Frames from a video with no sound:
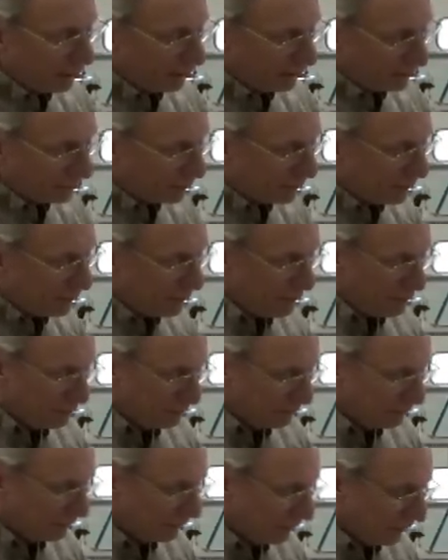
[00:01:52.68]
length.
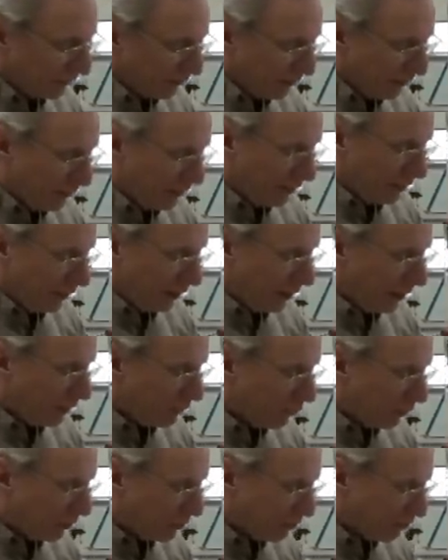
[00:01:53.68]
I
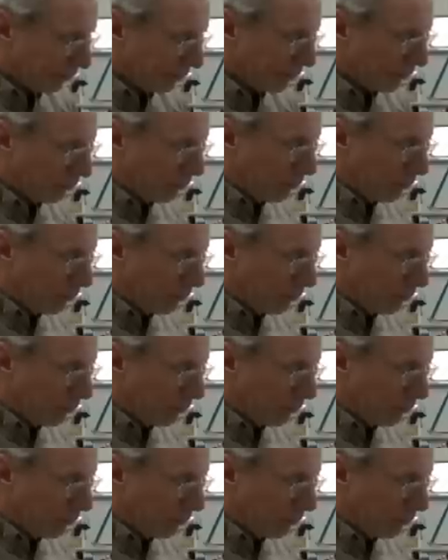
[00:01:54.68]
have one trigger